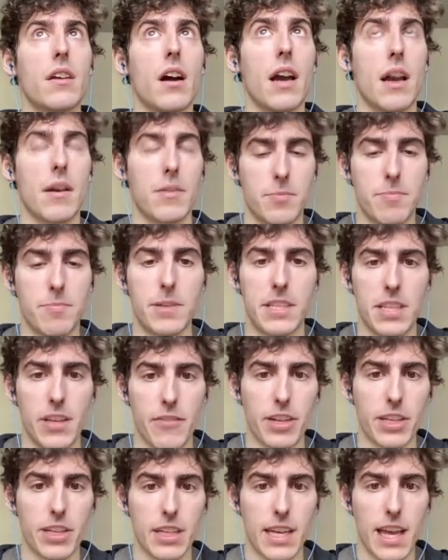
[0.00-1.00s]

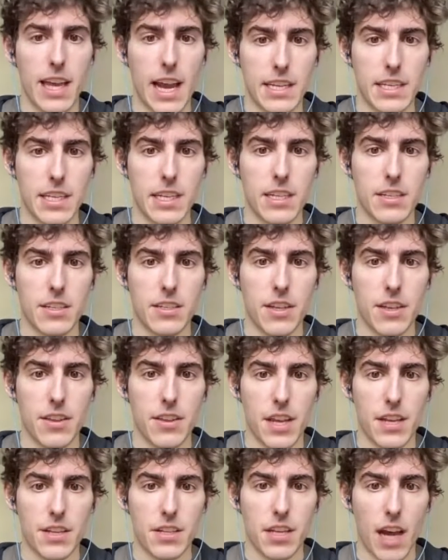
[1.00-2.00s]
Specifically ideas
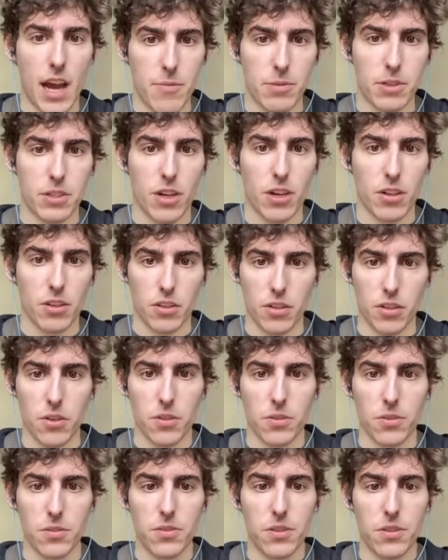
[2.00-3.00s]
that I would call
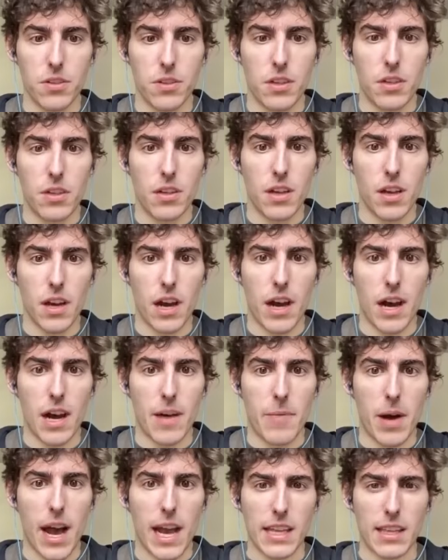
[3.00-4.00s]
goals.
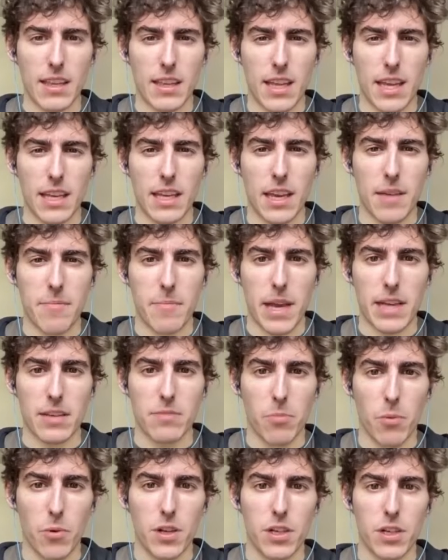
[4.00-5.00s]
I think it makes
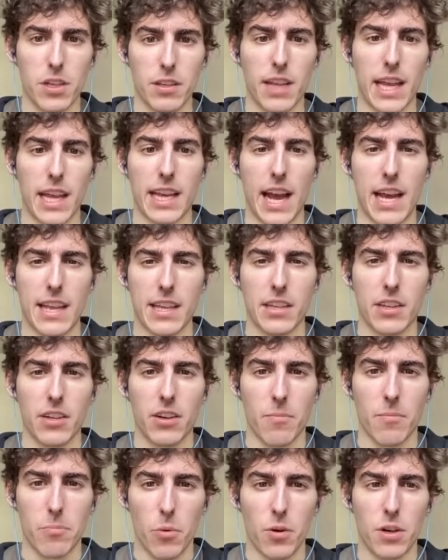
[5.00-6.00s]
more like, I think there
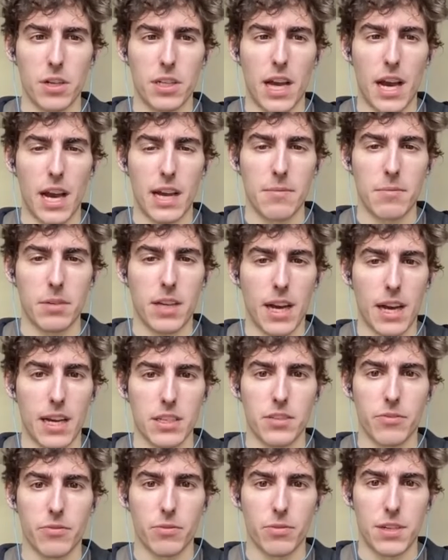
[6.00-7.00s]
are more
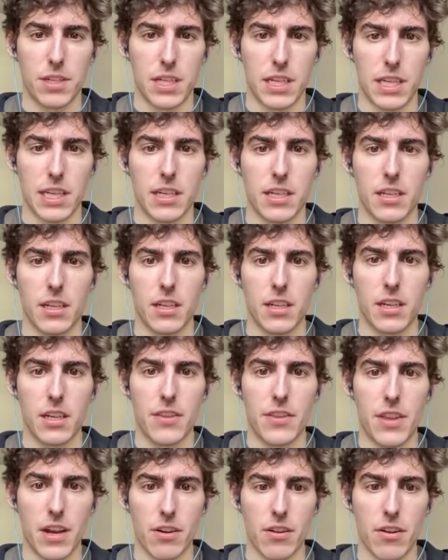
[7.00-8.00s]
kinds of critique
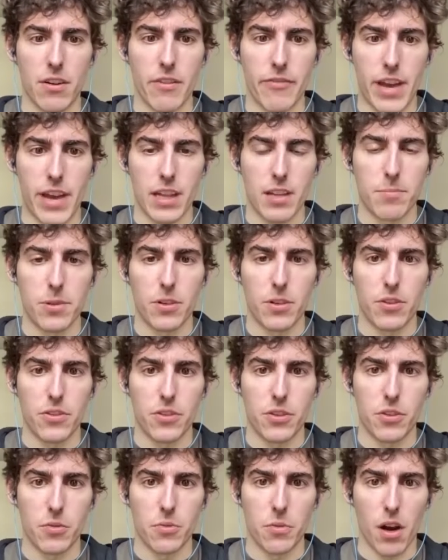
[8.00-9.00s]
that are available
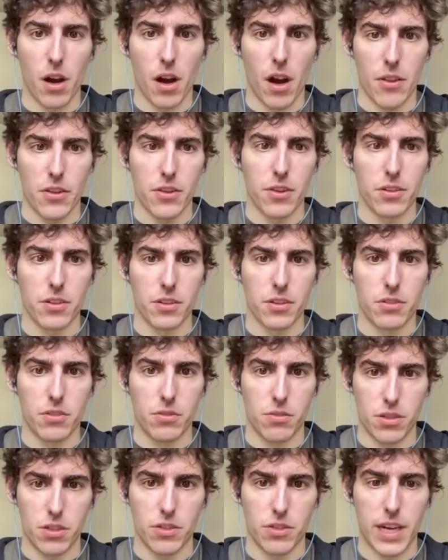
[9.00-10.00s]
to other
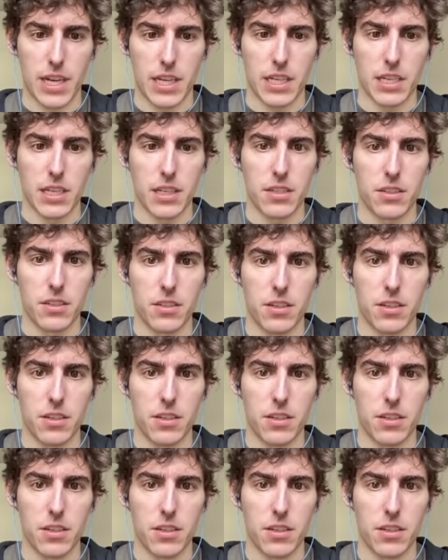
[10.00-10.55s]
sorts of ideas.